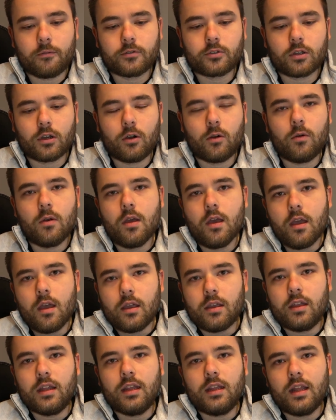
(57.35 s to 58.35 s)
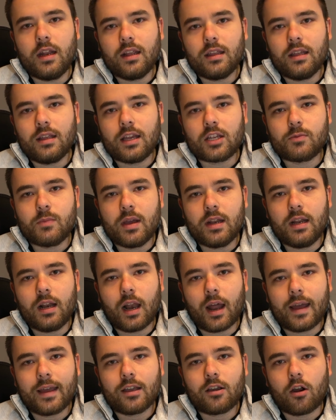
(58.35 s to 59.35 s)
So you didn't need as many
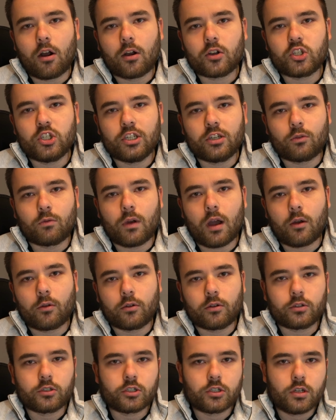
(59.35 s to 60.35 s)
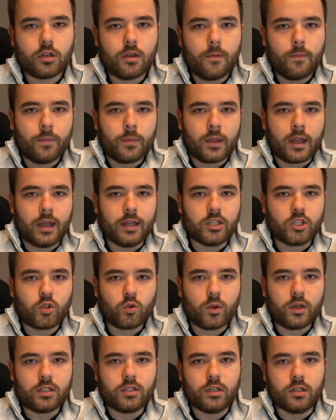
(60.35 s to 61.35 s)
line cards in your routers and
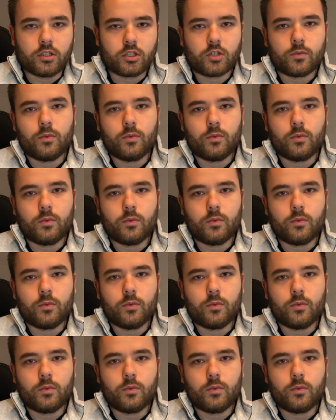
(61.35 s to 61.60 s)
switches.